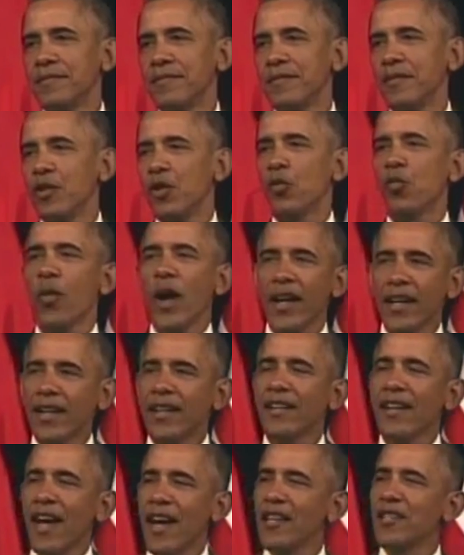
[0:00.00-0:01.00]
You
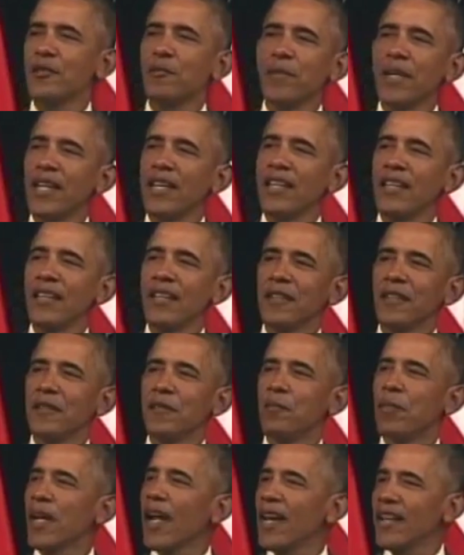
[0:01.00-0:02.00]
recognize me,
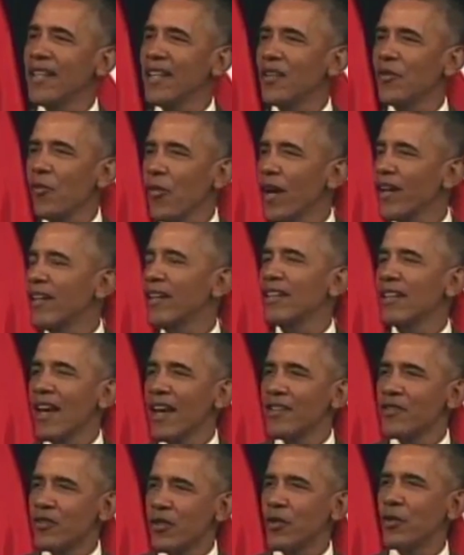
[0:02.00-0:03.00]
but I didn't
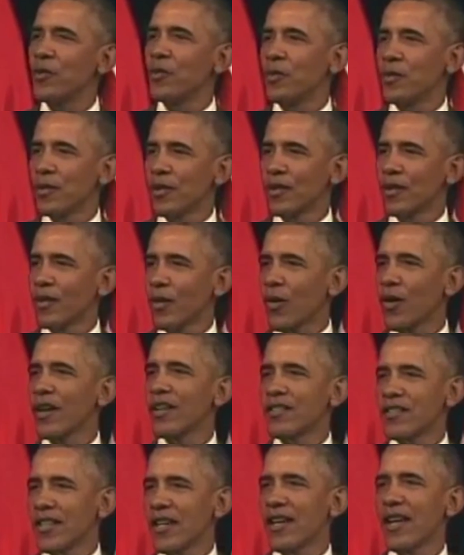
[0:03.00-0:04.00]
recognize you, Gloria
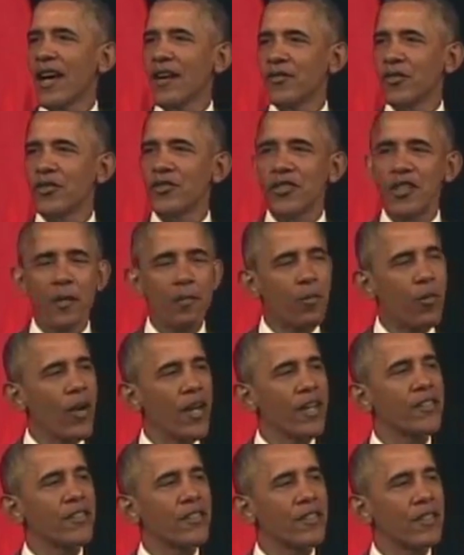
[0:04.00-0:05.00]
said after she
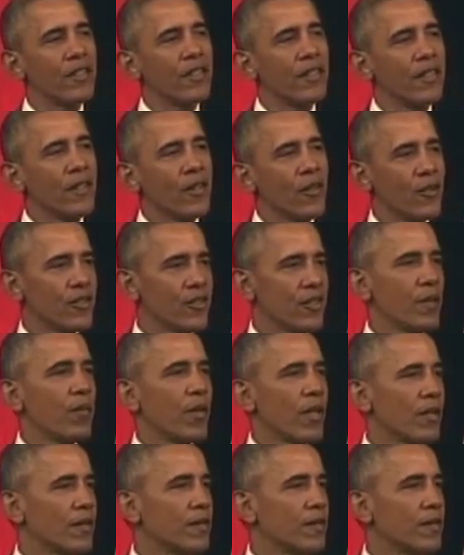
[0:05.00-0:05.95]
embraced her sibling.